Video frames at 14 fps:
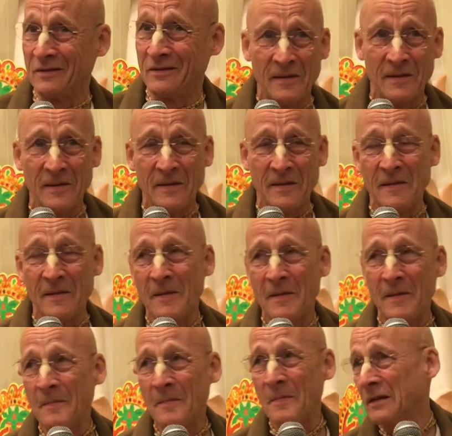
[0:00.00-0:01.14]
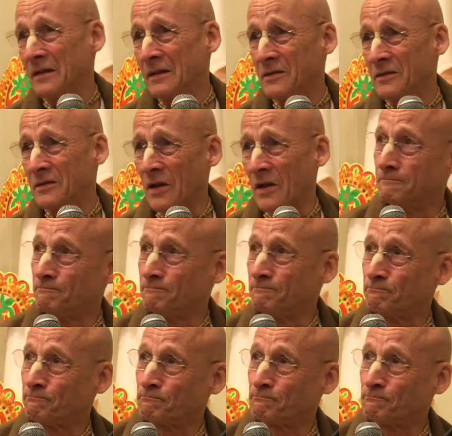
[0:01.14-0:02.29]
So
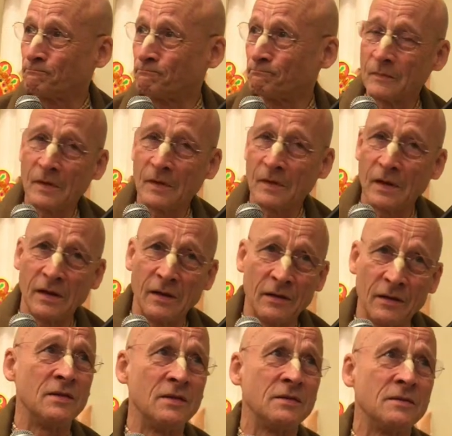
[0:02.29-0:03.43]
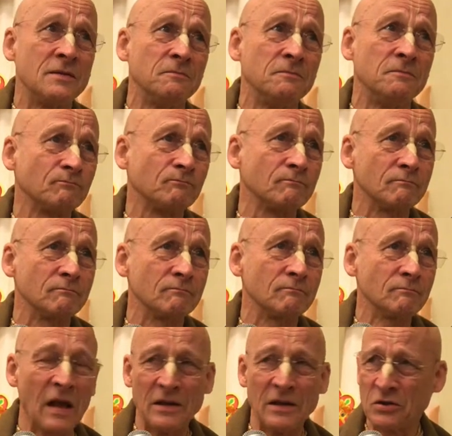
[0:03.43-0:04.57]
these days, as a devotee say
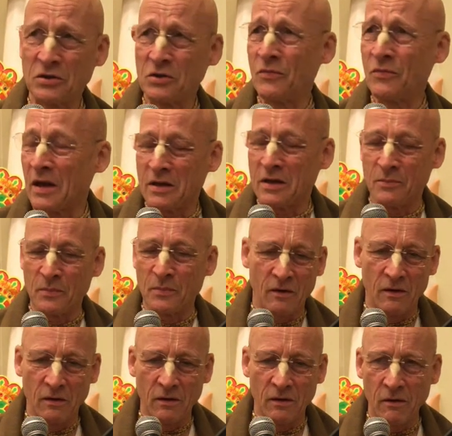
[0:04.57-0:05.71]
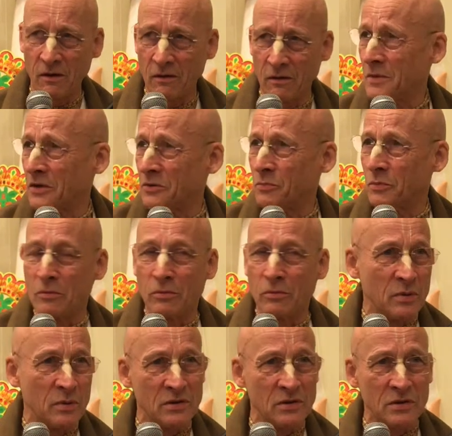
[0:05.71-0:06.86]
to me, oh, you must be really busy, it's
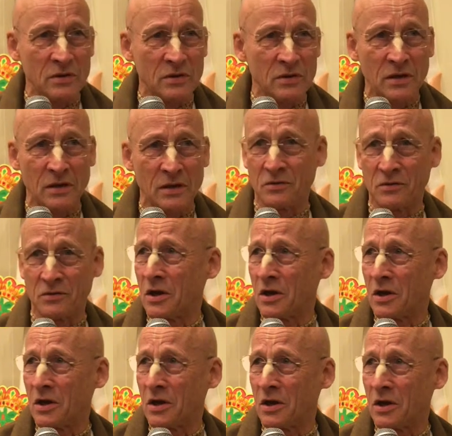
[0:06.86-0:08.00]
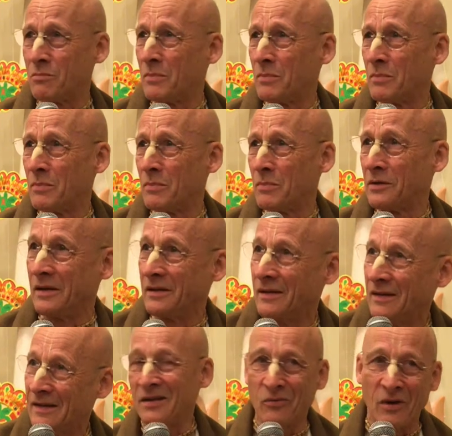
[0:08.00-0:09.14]
Janmashtami. And I say, well,
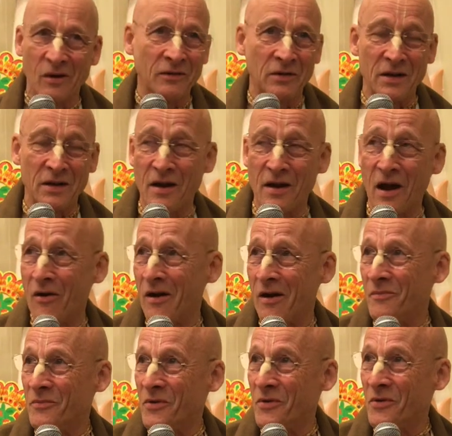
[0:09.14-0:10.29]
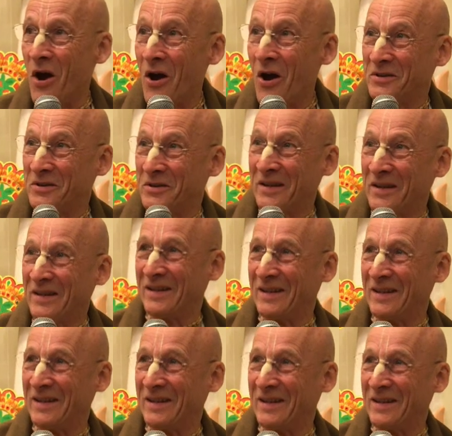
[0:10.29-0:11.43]
actually, no, I'm not.
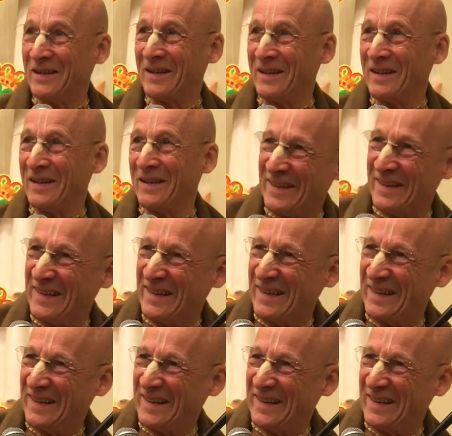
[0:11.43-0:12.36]
Of course, I am busy.